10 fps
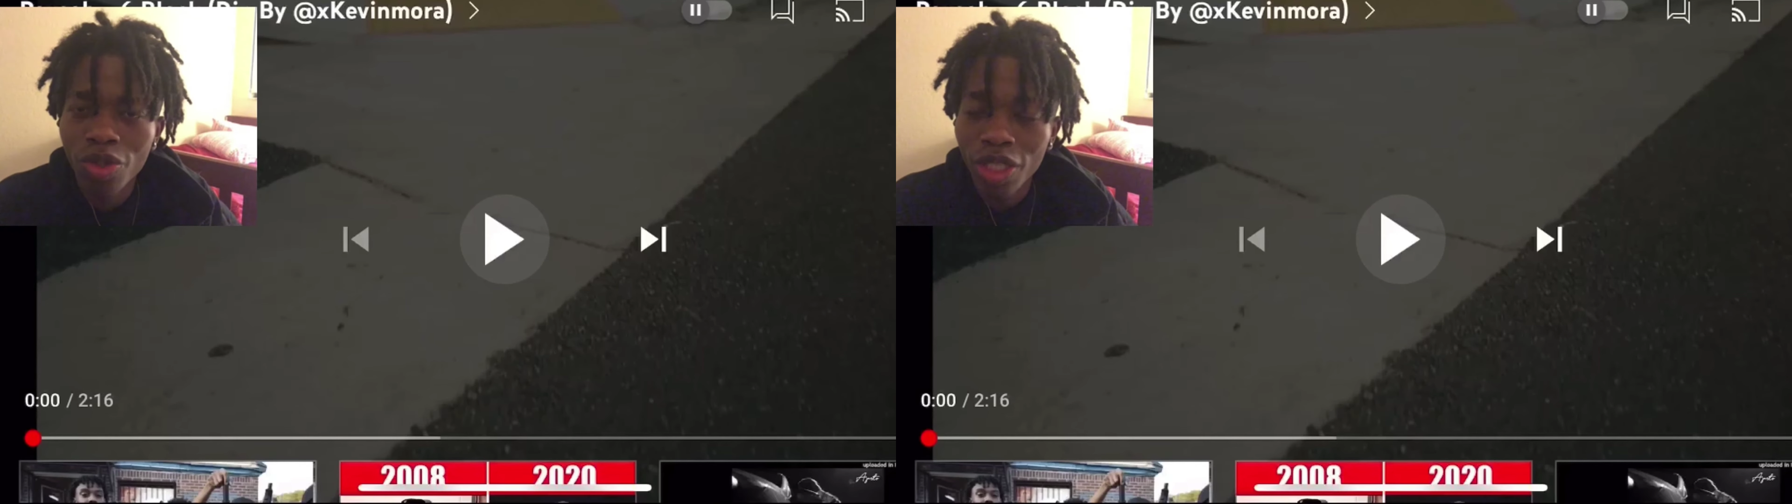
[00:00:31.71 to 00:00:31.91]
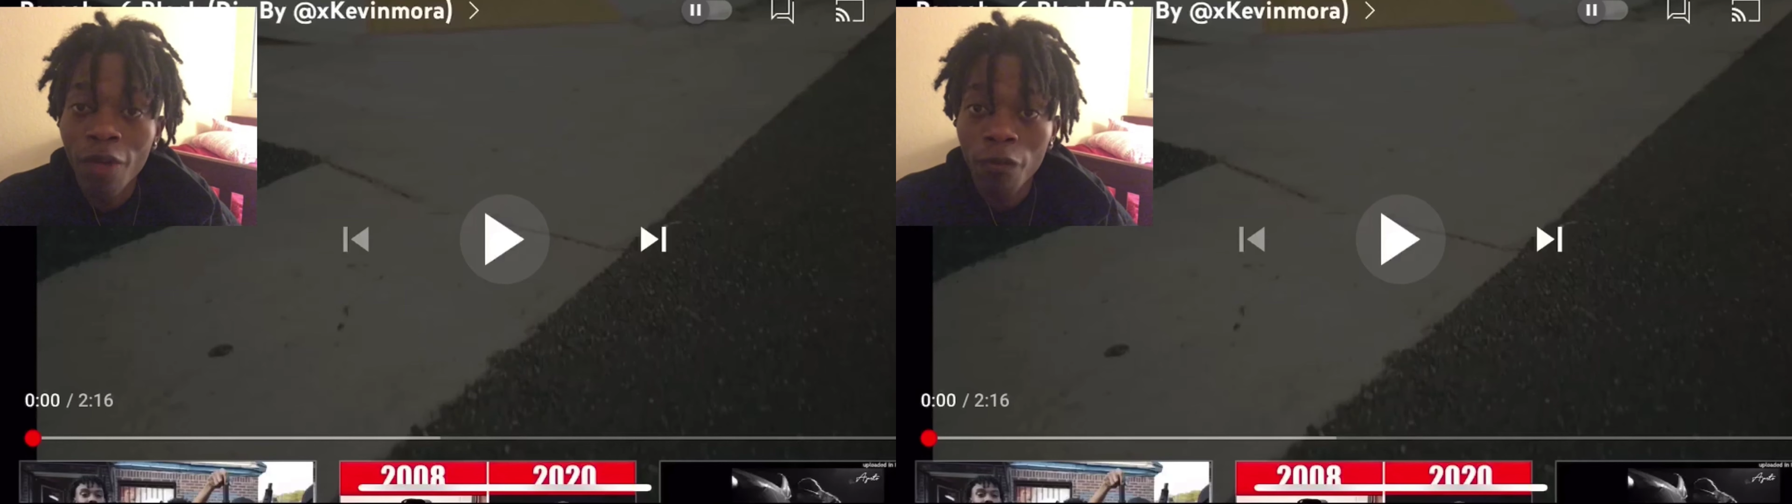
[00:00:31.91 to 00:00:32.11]

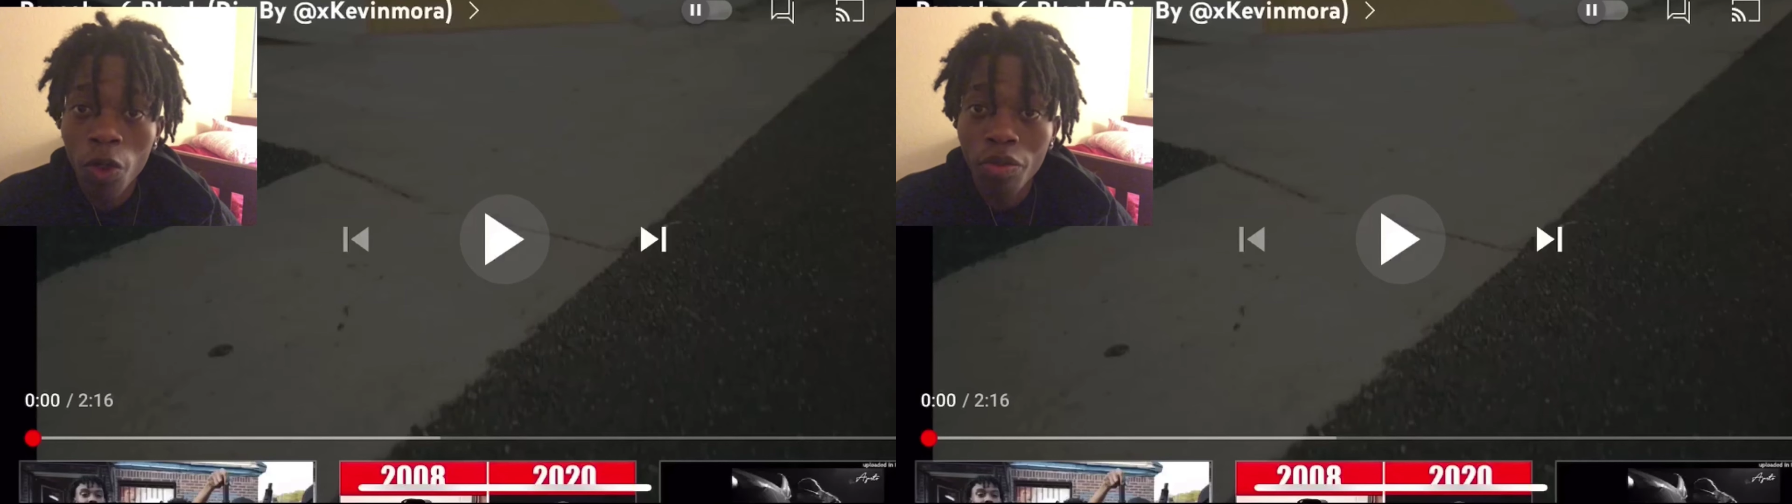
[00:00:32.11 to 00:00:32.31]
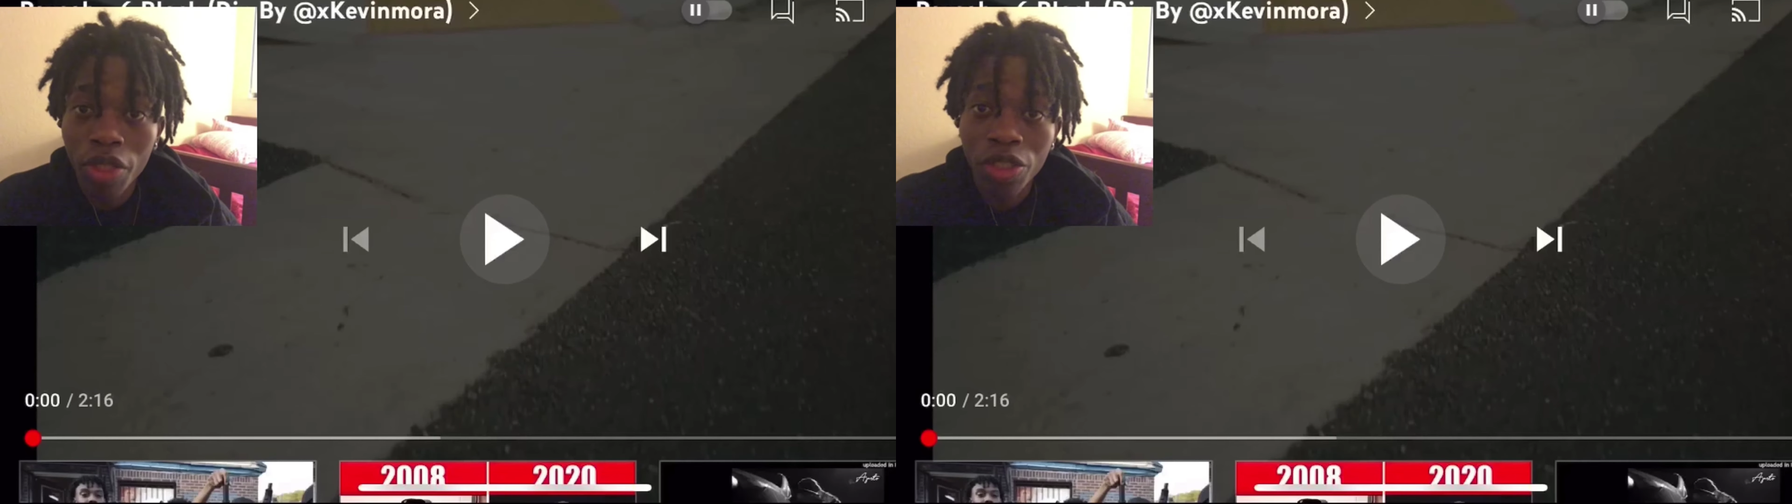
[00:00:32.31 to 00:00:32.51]
Yeah,
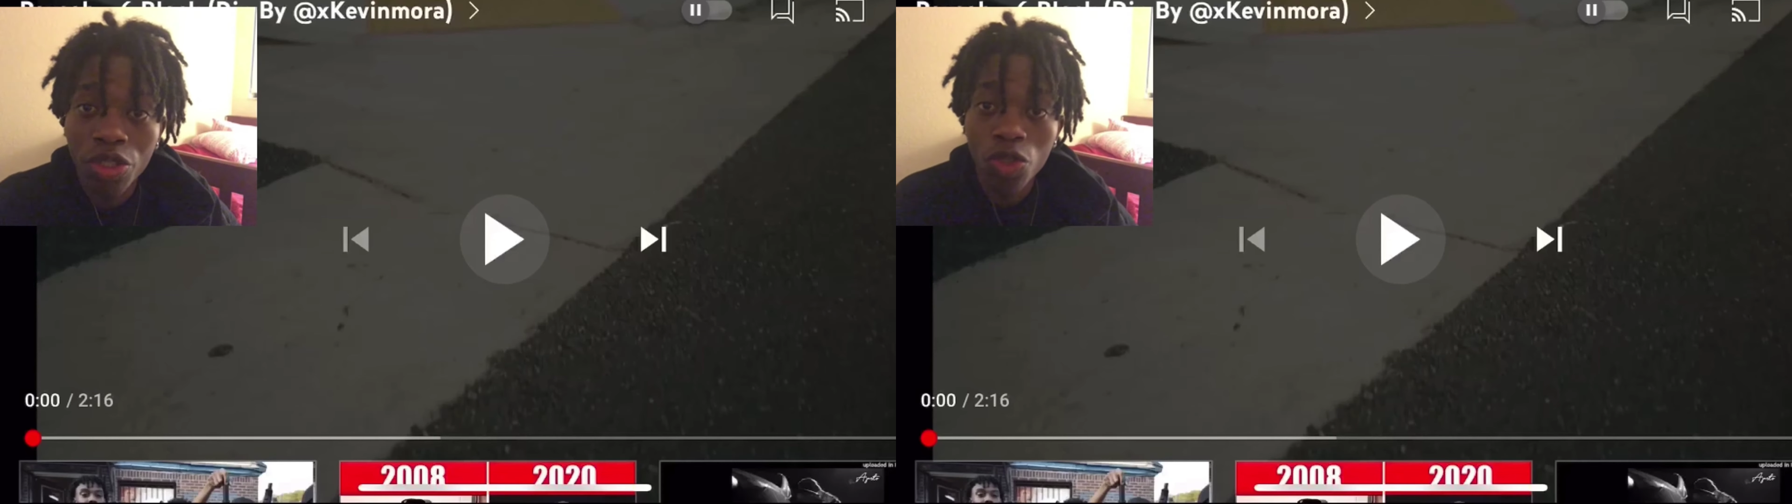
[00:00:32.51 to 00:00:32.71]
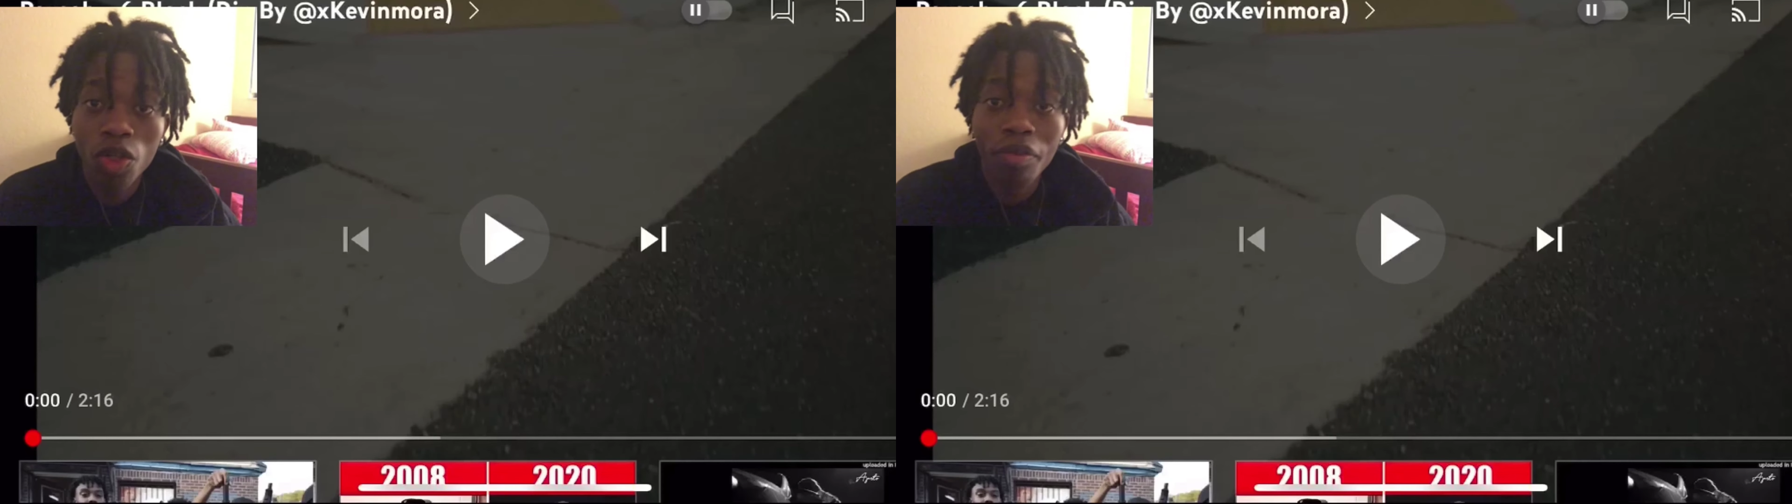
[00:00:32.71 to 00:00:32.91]
four months
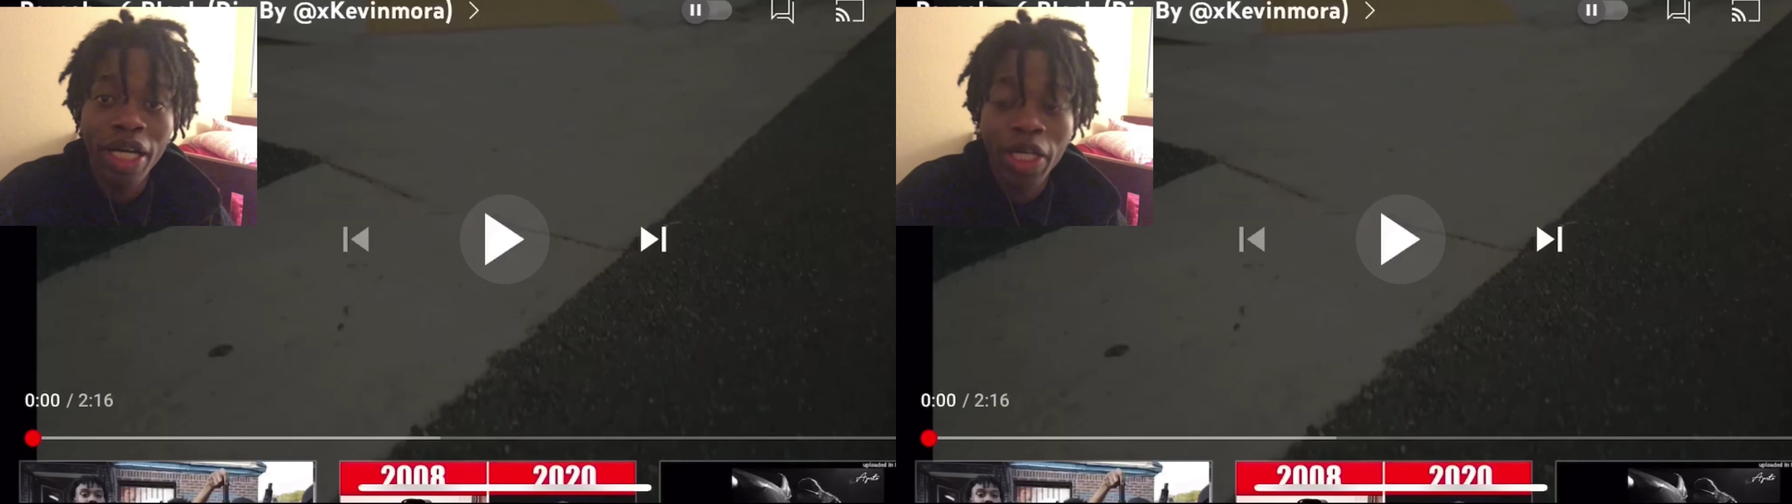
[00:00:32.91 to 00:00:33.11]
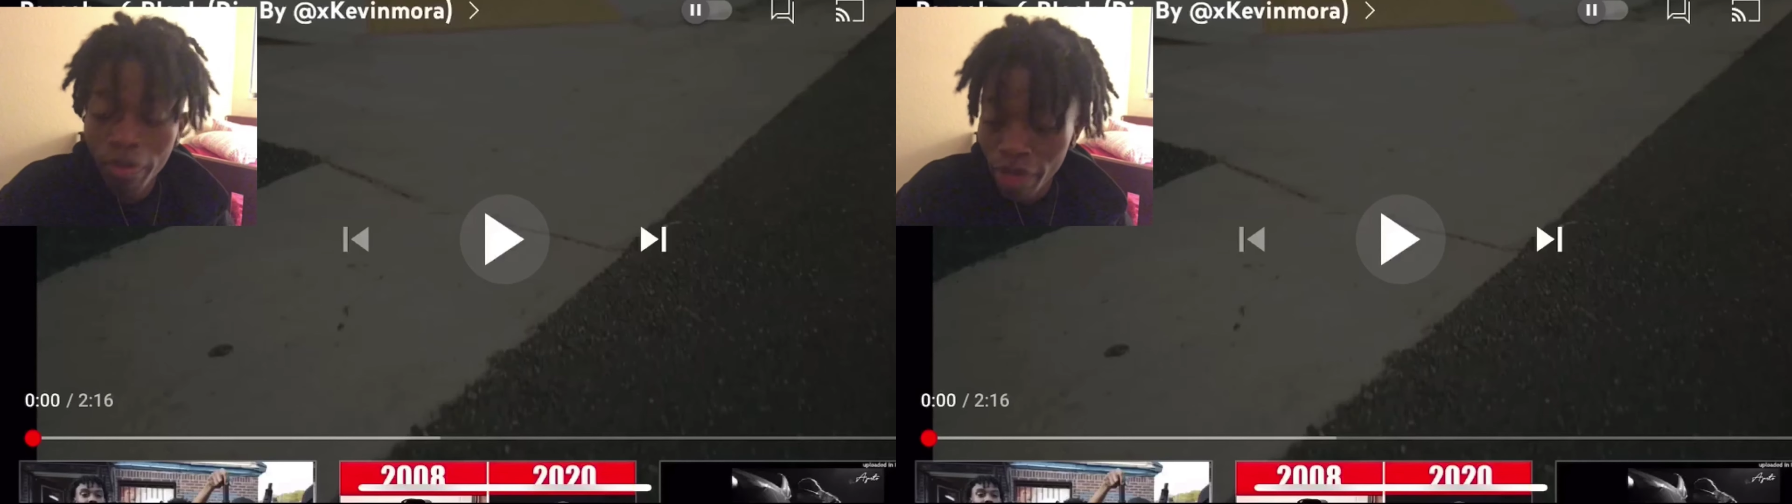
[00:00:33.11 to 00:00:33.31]
to grow my
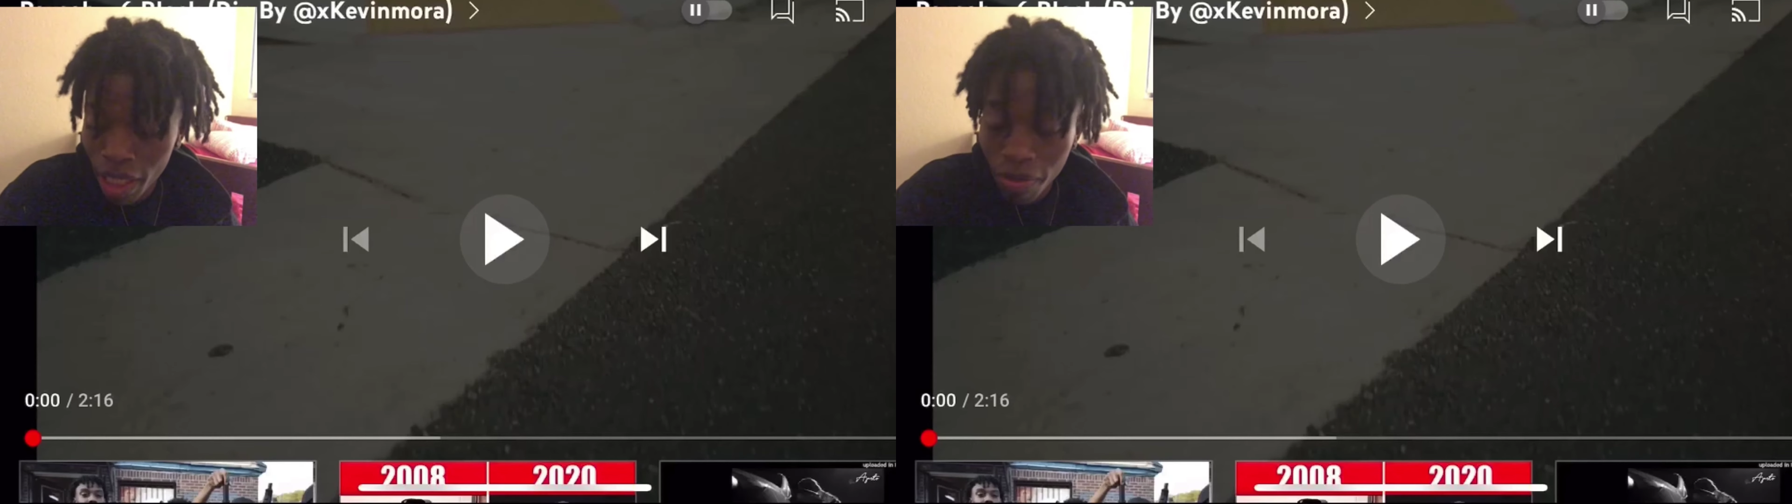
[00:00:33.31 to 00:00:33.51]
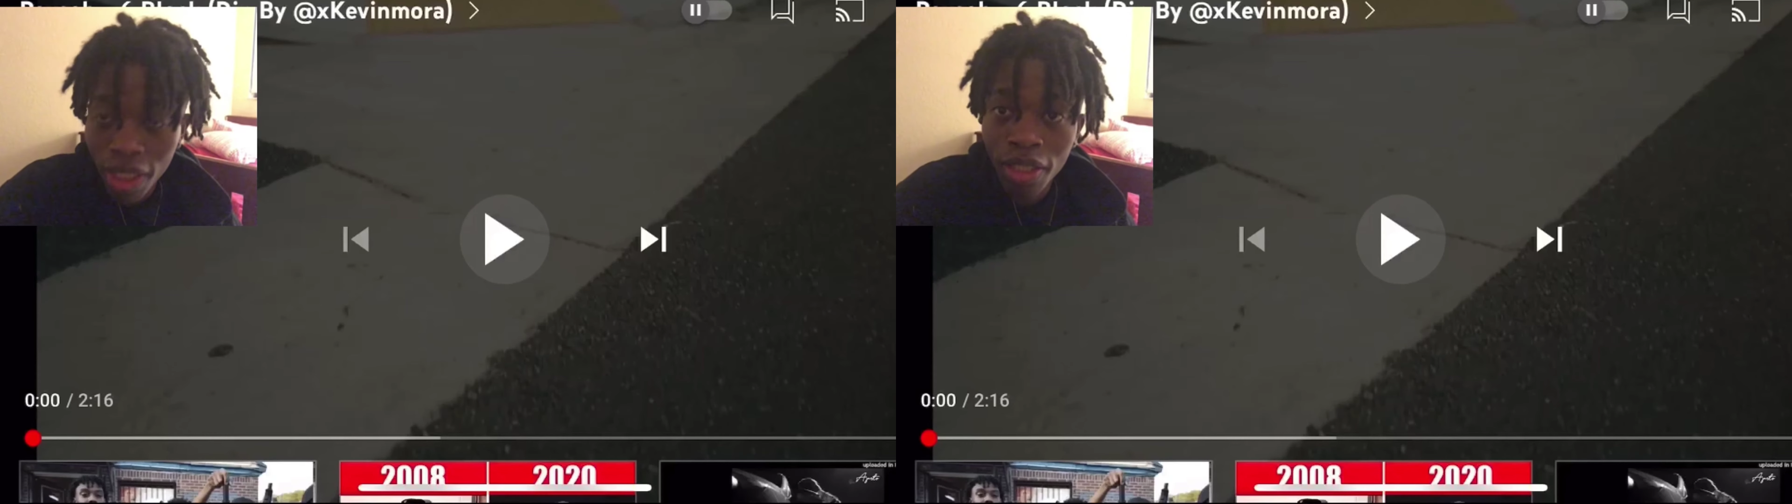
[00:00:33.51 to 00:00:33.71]
hair
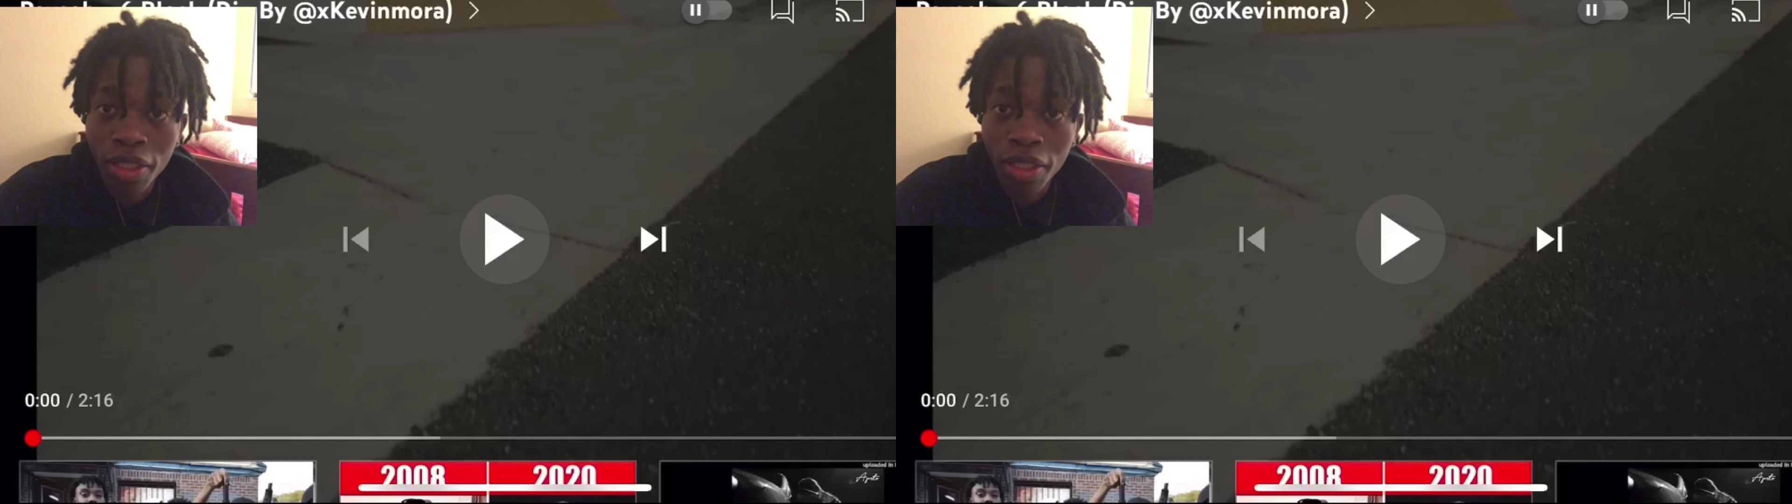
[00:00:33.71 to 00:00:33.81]
back, bro.